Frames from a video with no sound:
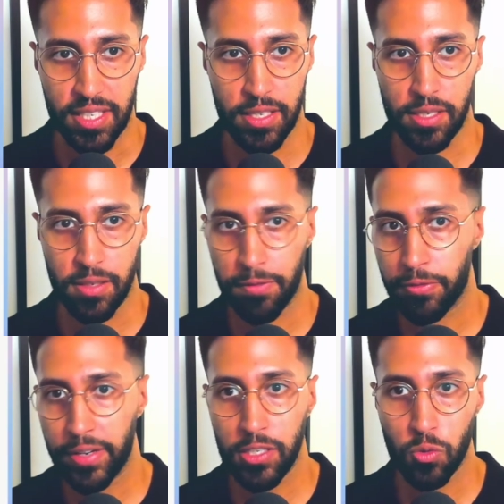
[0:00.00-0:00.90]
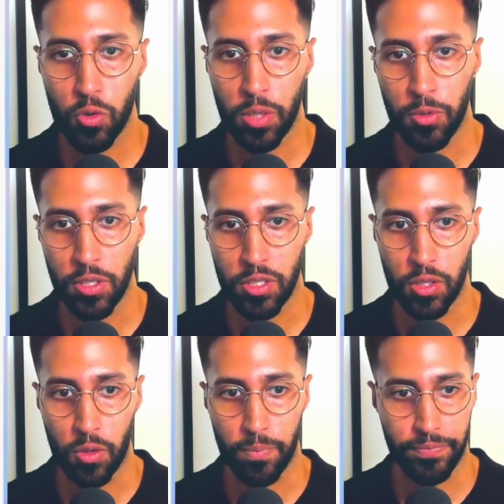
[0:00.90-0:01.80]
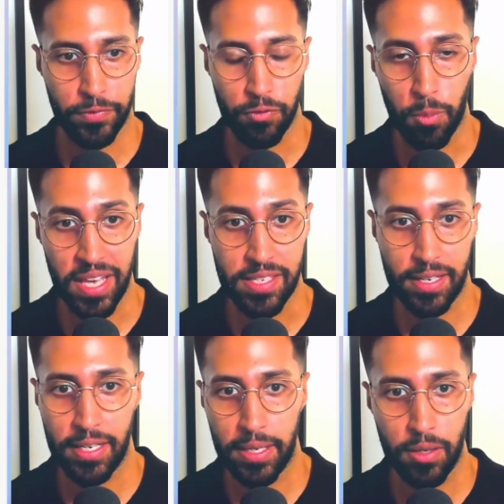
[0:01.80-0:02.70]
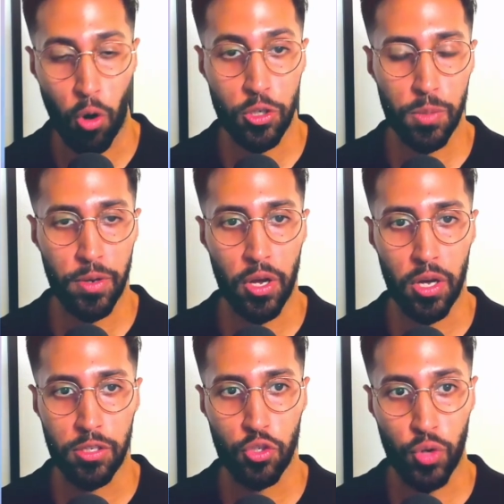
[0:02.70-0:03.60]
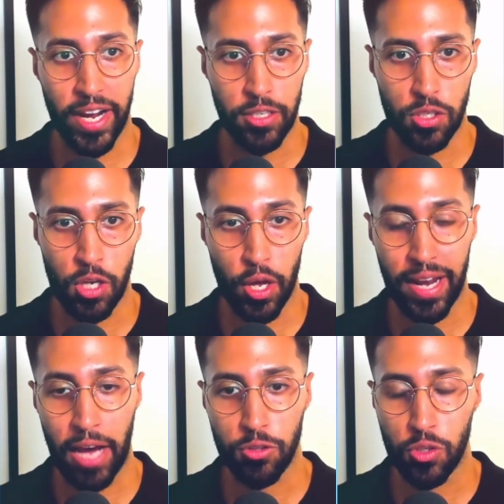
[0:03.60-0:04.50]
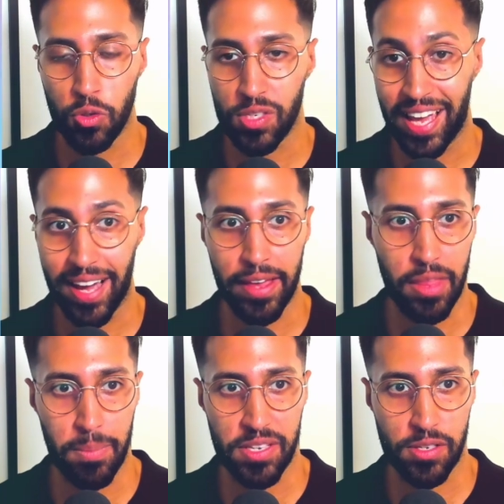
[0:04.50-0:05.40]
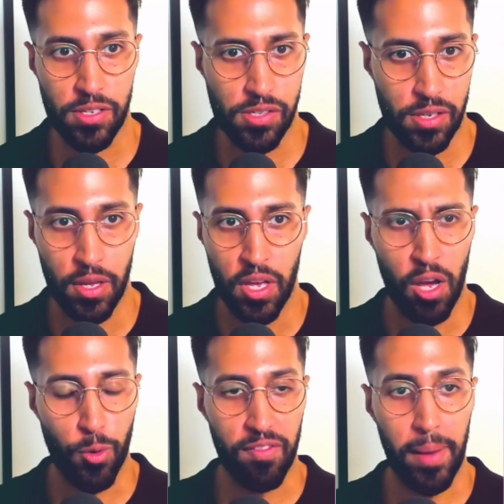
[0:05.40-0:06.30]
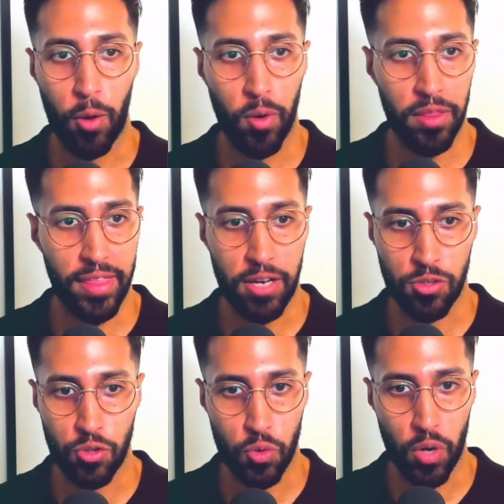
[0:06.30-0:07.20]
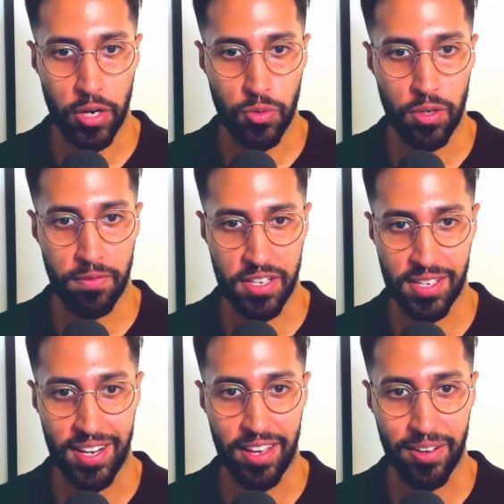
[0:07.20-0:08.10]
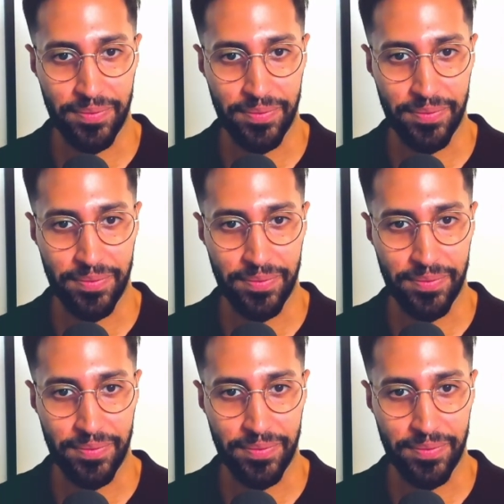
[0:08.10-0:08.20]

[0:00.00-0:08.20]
this is a free Skool community for basically entrepreneurs trying to learn how to use AI in their business. We have about 1,200 of us in here.